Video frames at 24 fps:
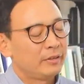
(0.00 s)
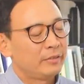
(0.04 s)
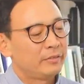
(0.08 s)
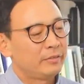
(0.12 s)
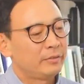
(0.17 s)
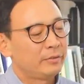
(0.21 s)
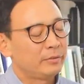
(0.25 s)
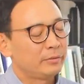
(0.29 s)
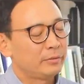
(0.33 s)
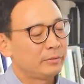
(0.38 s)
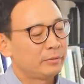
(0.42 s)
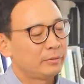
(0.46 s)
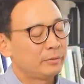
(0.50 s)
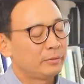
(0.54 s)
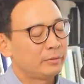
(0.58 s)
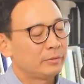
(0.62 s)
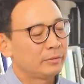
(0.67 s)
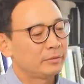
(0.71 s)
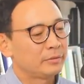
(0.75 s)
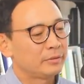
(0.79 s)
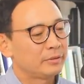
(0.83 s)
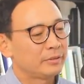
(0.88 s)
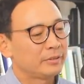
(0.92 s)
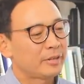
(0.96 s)
to
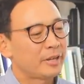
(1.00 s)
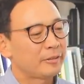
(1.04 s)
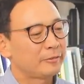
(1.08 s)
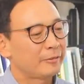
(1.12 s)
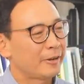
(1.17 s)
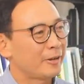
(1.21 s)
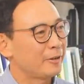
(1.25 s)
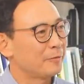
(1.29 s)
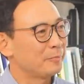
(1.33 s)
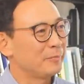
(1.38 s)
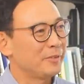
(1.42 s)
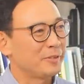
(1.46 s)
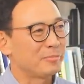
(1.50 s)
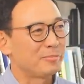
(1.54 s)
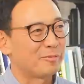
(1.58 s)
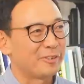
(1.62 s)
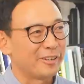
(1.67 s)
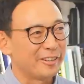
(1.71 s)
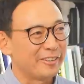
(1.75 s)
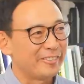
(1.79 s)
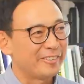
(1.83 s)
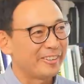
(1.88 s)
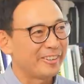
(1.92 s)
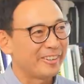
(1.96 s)
not try to be
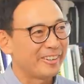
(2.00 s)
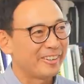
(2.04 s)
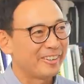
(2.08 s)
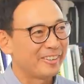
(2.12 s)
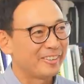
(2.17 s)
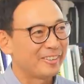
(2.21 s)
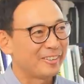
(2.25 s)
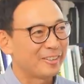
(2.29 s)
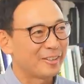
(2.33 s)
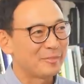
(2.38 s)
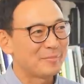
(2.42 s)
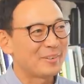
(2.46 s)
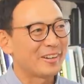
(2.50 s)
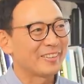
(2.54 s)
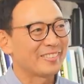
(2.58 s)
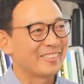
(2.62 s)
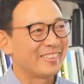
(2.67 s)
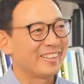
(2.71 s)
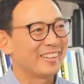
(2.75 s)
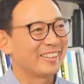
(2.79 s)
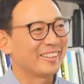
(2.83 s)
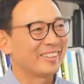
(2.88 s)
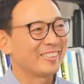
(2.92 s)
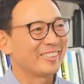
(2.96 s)
preachy about
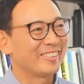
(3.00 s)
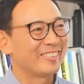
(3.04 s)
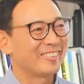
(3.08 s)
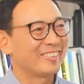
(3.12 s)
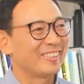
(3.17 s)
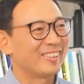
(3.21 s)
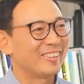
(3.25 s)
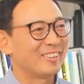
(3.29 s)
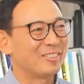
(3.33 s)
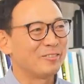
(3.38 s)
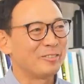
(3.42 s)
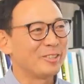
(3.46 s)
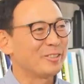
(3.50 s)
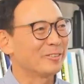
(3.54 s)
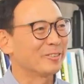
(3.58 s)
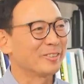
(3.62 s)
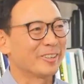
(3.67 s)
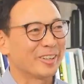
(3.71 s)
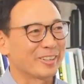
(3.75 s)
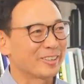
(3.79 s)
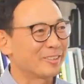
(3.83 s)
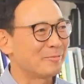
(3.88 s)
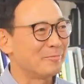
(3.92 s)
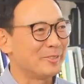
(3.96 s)
things. Uh, we don't
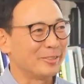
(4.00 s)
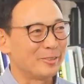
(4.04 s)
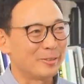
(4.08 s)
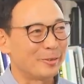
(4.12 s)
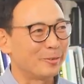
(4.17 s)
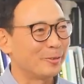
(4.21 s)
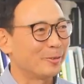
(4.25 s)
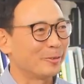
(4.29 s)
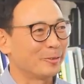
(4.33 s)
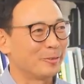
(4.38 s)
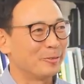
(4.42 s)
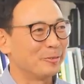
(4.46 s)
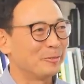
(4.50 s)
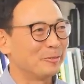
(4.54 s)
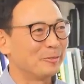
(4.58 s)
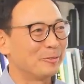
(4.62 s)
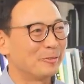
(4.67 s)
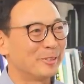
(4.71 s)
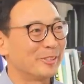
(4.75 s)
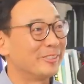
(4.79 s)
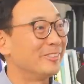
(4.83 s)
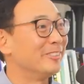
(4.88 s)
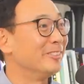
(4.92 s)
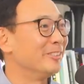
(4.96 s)
like to be told
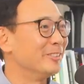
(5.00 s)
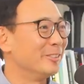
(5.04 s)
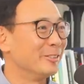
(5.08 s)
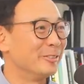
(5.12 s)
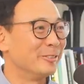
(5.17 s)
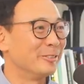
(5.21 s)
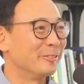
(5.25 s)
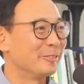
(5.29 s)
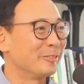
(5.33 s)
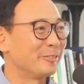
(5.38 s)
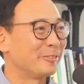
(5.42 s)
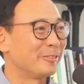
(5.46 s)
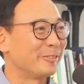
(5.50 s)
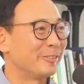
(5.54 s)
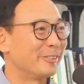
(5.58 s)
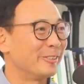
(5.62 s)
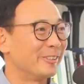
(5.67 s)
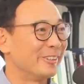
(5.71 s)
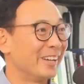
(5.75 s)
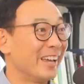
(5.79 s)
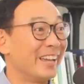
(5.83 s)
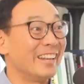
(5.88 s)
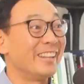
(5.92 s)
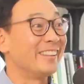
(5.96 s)
what to do
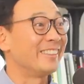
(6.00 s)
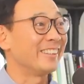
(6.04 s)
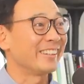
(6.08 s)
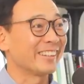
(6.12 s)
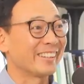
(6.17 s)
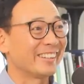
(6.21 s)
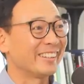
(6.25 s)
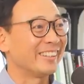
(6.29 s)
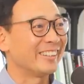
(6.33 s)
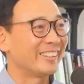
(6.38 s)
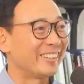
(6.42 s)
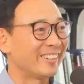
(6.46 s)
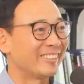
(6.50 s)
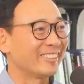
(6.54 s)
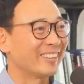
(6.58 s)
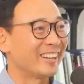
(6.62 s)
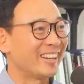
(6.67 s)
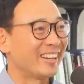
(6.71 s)
for anything in our